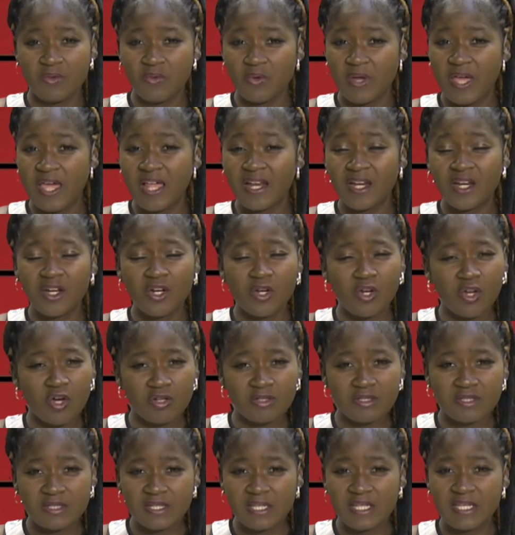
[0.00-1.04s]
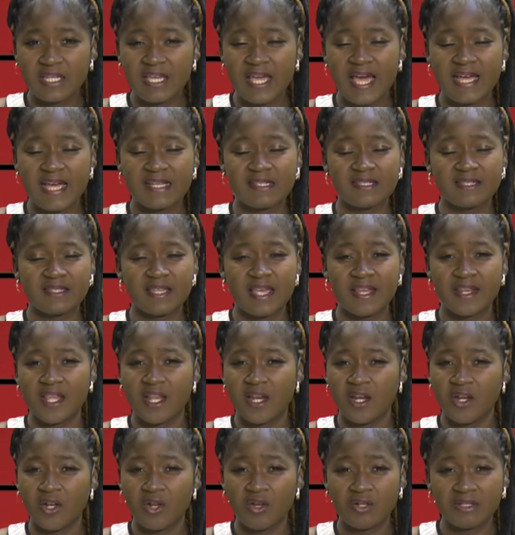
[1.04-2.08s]
A lot. He has said a
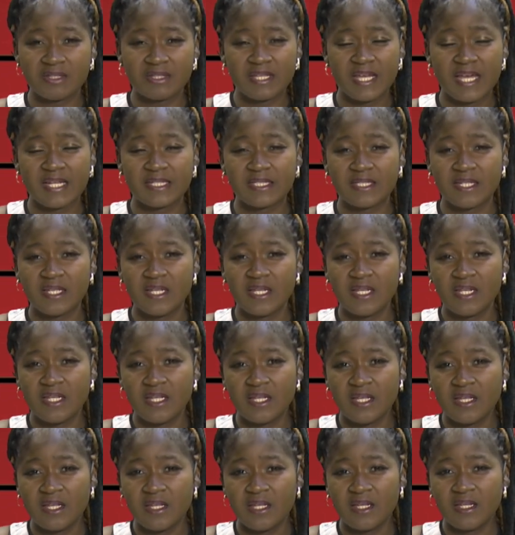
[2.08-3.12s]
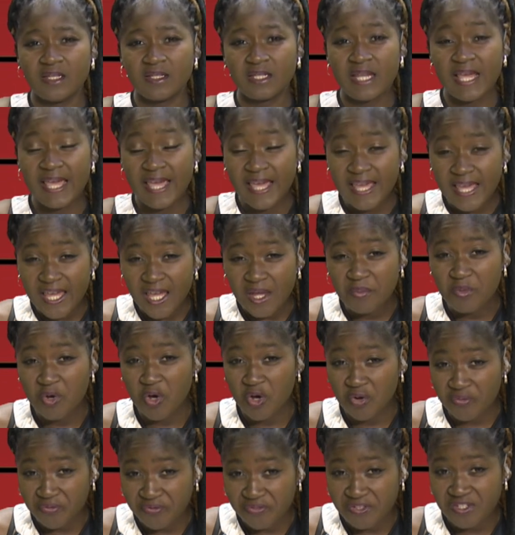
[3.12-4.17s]
lot, that the aim
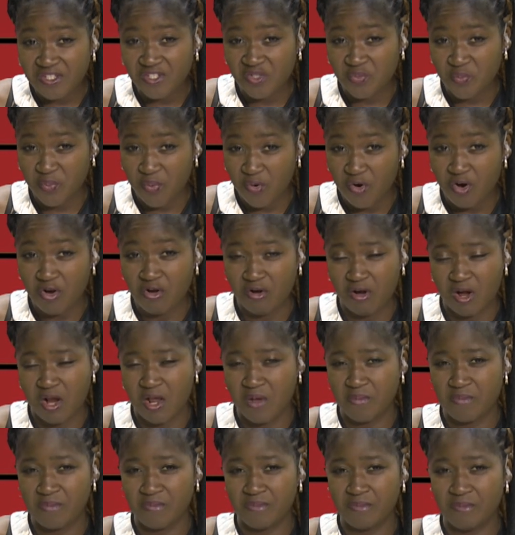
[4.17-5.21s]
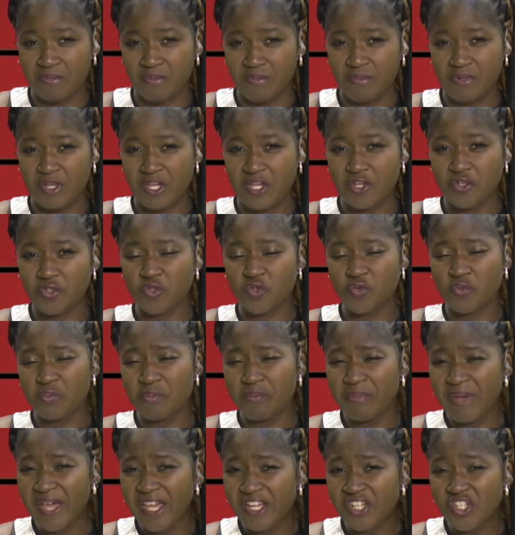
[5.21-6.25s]
of this program is to
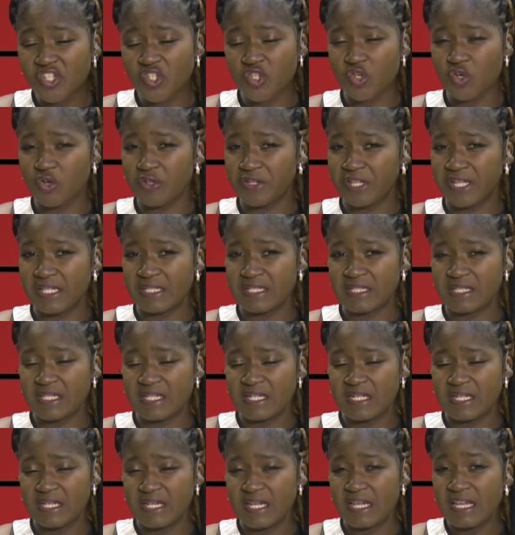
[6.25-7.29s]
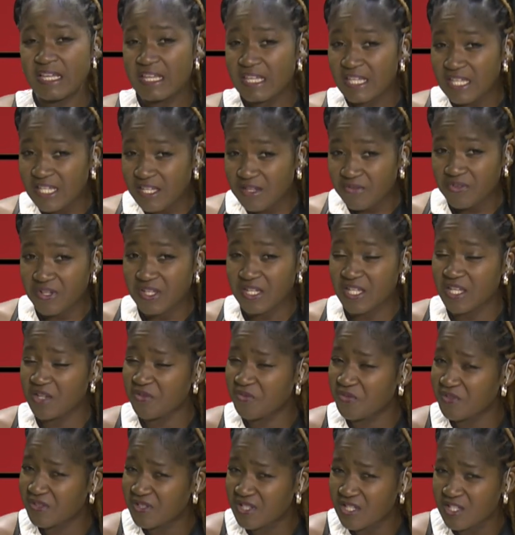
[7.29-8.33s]
make sure that even
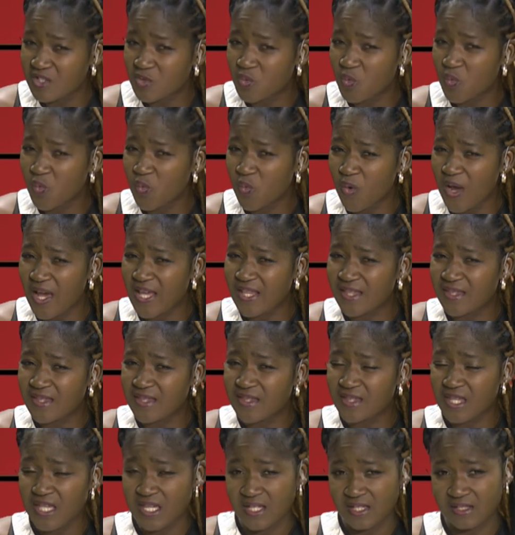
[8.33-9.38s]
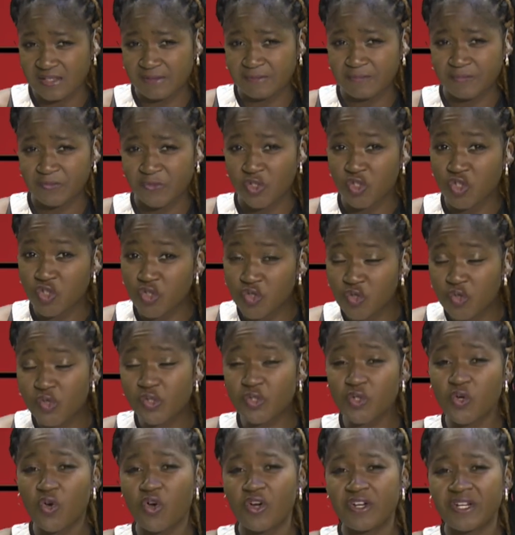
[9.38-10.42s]
if it is one thing,
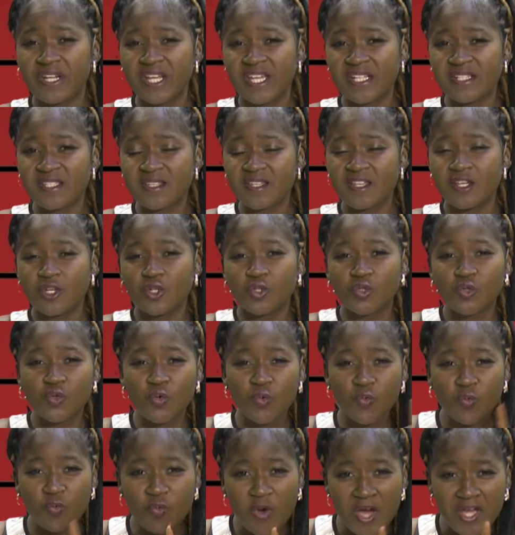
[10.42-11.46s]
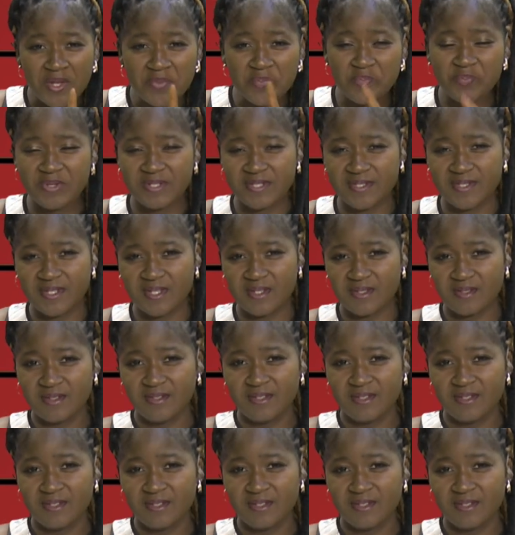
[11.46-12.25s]
should connect to one person,